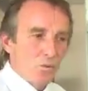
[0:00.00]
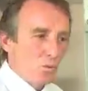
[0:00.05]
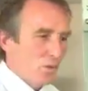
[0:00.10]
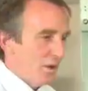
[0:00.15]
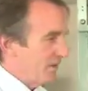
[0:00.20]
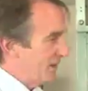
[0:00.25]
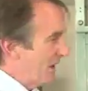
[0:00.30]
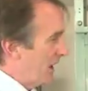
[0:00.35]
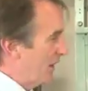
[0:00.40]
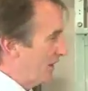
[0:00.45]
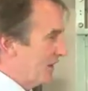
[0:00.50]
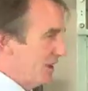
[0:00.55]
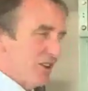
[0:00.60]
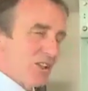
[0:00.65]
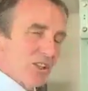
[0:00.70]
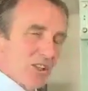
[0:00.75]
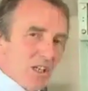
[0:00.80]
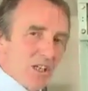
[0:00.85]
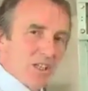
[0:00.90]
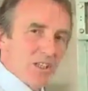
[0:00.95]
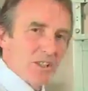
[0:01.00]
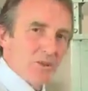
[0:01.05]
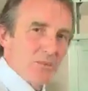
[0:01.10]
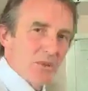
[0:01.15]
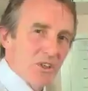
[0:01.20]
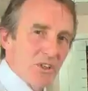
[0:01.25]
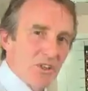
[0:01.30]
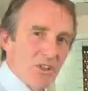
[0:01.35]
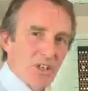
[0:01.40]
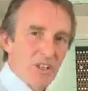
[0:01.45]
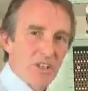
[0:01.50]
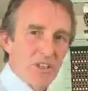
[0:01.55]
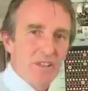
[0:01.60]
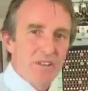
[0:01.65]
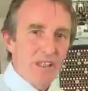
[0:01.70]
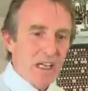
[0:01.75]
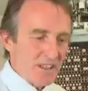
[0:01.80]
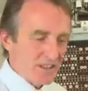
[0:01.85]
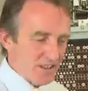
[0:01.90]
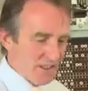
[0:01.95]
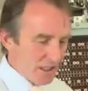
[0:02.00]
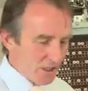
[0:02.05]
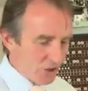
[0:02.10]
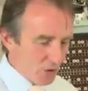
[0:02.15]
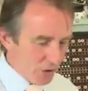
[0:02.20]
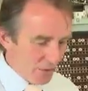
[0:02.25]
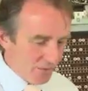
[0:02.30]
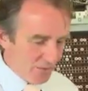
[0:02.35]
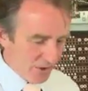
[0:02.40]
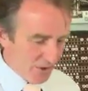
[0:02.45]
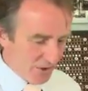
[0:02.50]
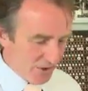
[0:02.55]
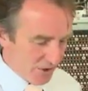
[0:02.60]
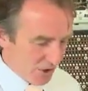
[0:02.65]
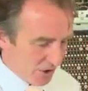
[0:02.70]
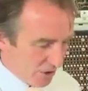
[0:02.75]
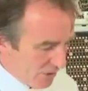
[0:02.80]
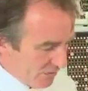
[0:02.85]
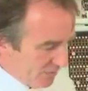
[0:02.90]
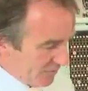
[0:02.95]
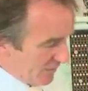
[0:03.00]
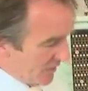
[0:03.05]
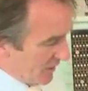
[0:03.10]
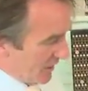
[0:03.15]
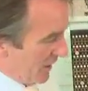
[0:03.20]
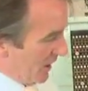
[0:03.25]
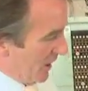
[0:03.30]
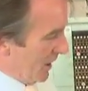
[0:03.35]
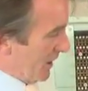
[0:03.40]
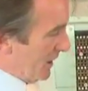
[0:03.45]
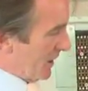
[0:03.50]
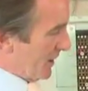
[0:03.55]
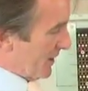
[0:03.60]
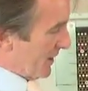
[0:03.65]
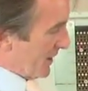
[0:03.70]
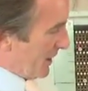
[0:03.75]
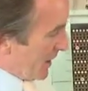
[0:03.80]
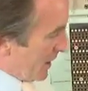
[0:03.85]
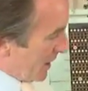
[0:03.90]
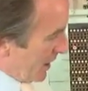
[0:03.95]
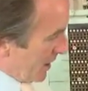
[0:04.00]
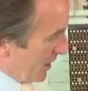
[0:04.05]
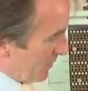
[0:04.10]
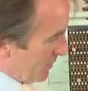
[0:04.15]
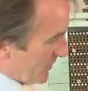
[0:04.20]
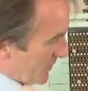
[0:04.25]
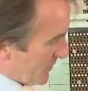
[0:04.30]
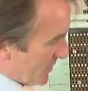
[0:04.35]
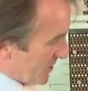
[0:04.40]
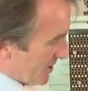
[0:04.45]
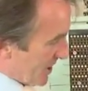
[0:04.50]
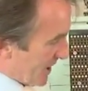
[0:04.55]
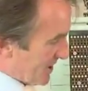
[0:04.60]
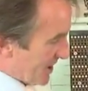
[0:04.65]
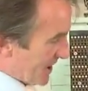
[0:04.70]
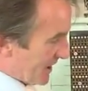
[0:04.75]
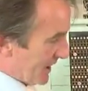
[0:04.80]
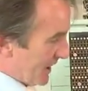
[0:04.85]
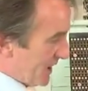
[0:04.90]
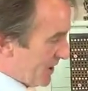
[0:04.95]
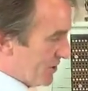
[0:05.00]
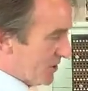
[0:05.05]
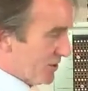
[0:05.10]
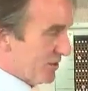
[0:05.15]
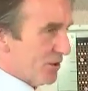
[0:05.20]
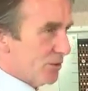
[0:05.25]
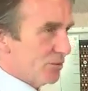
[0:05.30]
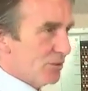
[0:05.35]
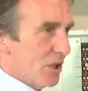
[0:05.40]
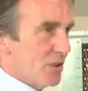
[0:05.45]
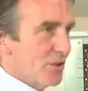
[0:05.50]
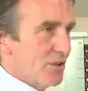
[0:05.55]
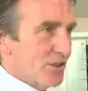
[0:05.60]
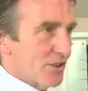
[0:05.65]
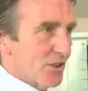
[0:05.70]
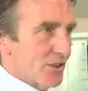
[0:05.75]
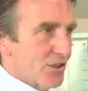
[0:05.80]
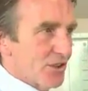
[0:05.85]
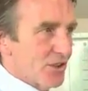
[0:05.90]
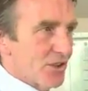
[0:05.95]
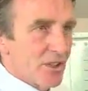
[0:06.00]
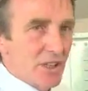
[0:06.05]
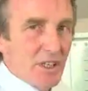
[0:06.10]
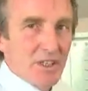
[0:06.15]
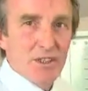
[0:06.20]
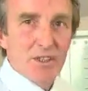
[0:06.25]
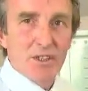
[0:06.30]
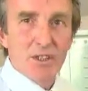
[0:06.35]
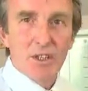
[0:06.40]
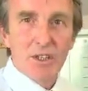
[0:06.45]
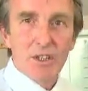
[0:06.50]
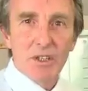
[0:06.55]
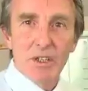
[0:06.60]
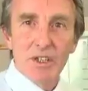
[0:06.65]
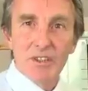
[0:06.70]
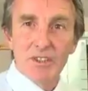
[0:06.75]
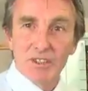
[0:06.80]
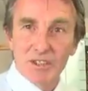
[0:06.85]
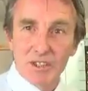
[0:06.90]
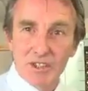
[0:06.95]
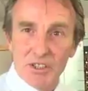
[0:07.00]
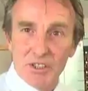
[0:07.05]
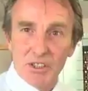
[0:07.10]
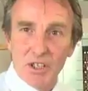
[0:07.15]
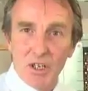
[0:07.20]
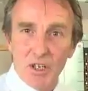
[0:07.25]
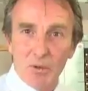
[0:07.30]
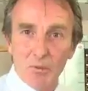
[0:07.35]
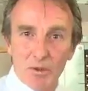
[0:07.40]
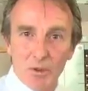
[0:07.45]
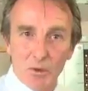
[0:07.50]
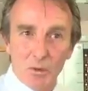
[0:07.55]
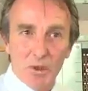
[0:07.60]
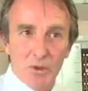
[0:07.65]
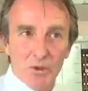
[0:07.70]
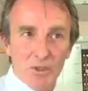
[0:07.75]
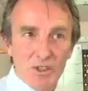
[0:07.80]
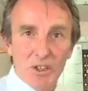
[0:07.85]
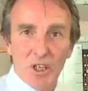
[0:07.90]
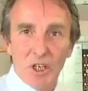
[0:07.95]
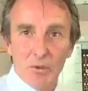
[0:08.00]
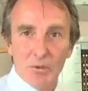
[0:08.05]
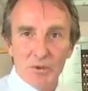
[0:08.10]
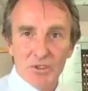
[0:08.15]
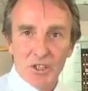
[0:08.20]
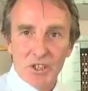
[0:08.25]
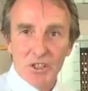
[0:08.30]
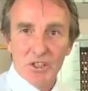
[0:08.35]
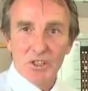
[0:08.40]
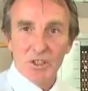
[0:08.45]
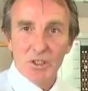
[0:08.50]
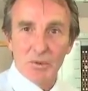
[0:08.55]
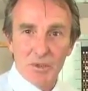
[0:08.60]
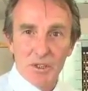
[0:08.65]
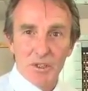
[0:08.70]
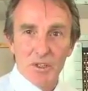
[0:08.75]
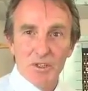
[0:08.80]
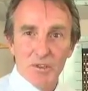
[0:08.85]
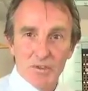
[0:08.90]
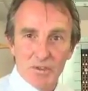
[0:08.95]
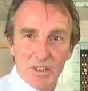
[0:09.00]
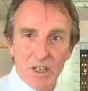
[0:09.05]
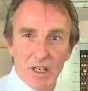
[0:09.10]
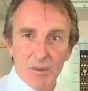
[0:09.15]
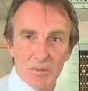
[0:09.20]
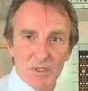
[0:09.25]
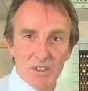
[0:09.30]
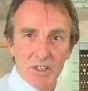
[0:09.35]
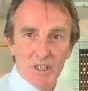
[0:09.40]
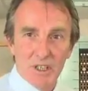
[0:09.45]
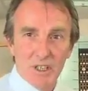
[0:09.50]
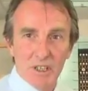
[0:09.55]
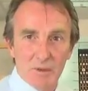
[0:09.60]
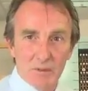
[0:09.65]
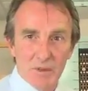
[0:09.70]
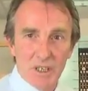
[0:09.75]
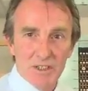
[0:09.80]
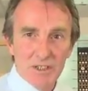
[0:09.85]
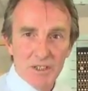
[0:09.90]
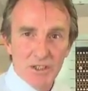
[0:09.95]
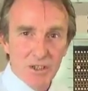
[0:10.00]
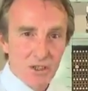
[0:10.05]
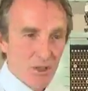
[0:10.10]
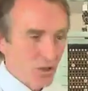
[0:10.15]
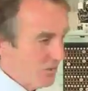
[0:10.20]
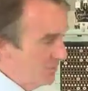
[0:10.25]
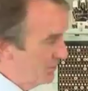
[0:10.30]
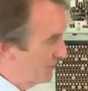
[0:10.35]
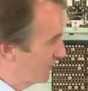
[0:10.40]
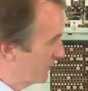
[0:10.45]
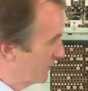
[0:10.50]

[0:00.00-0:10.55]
We've now initialised the machine, and that's the equivalent of um, setting each of the rotors into the into the start the wheel start positions that we use for that particular message.